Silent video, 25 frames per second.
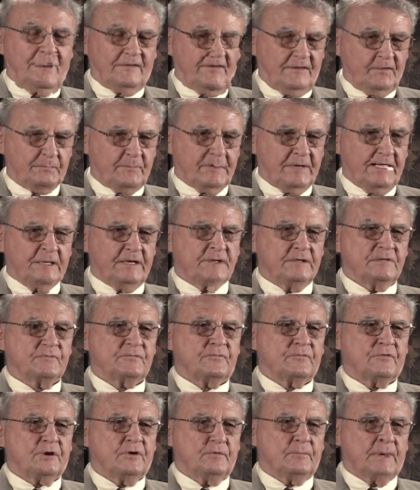They paid us
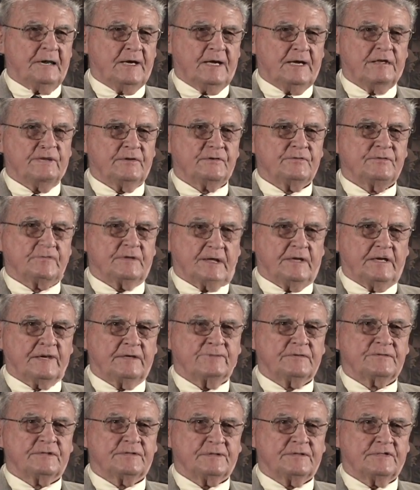for our mileage,
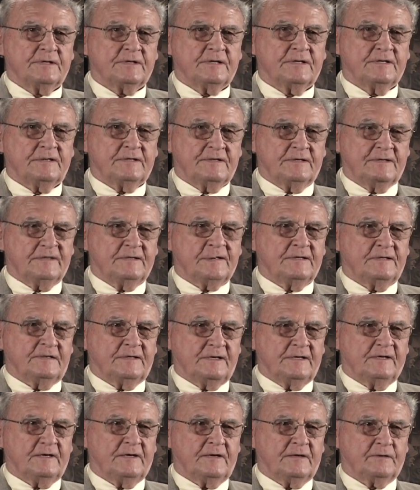yes. Okay.
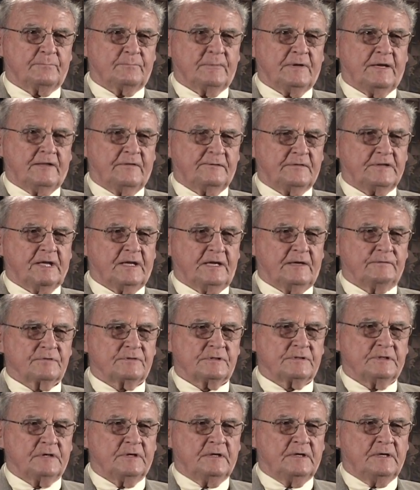Yeah, I think they gave
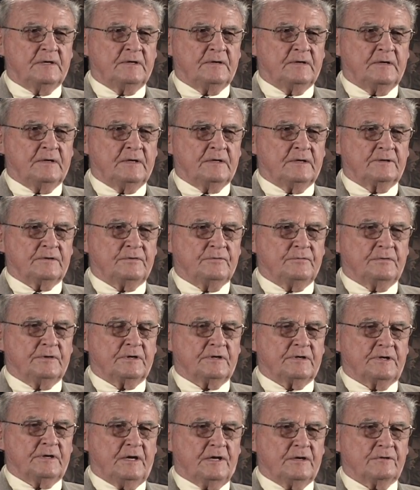us
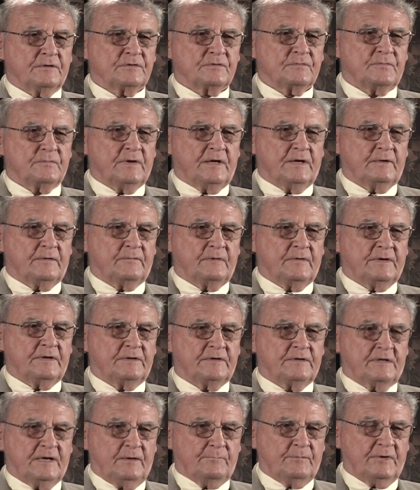$200 at the
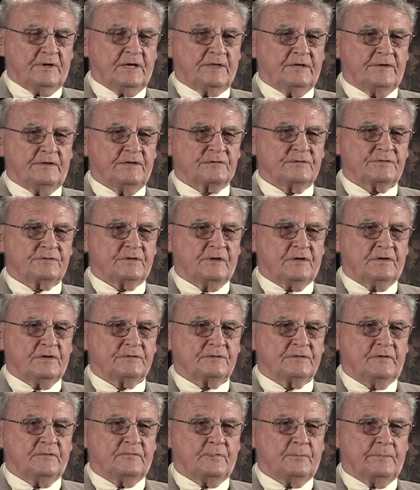time we got
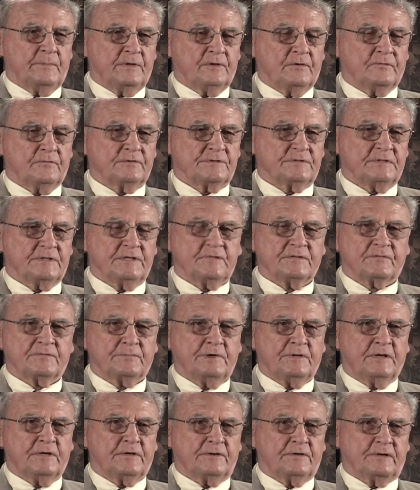discharged. If you've been overseas,
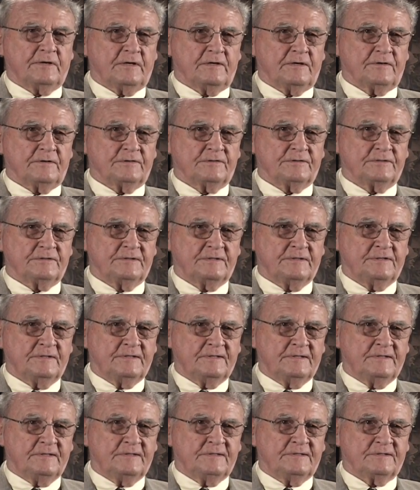$300.
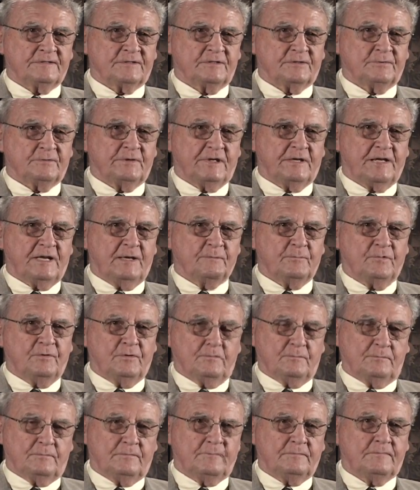So we came
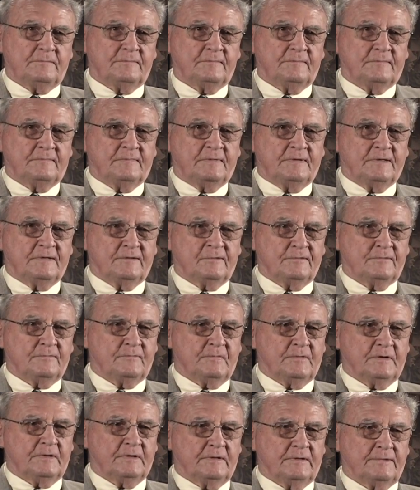home
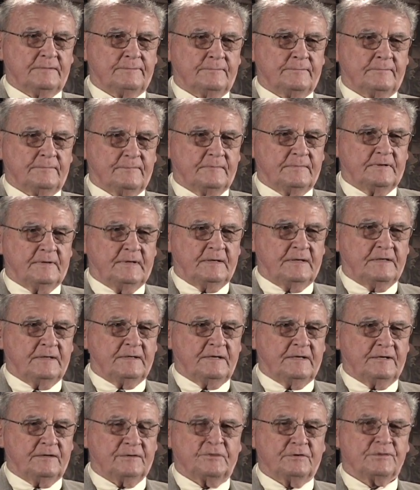um,
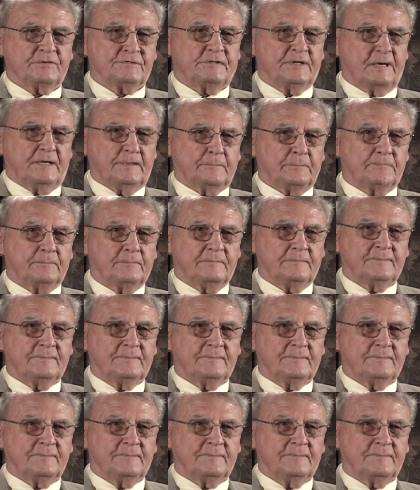in good shape.